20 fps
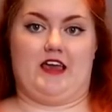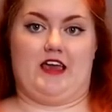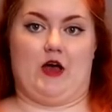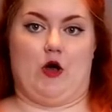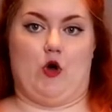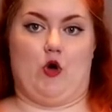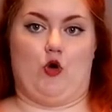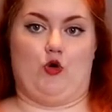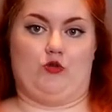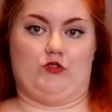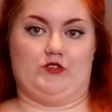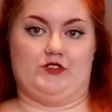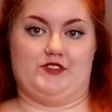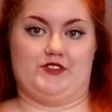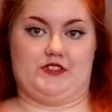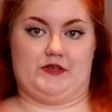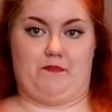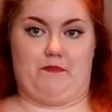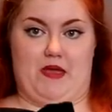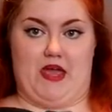
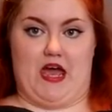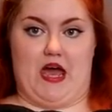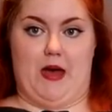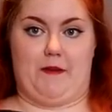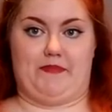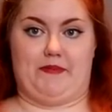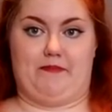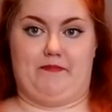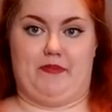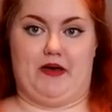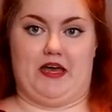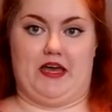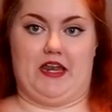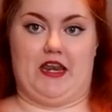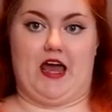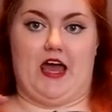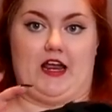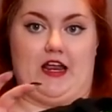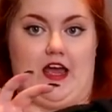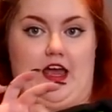holds me up,
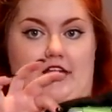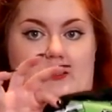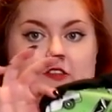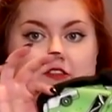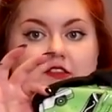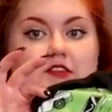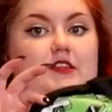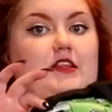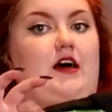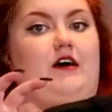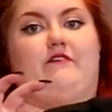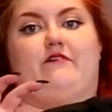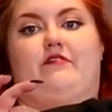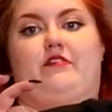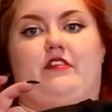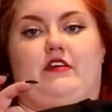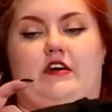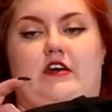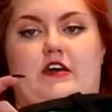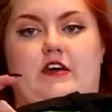but I, I
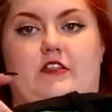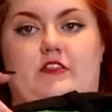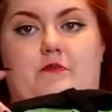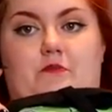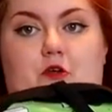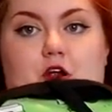love the, the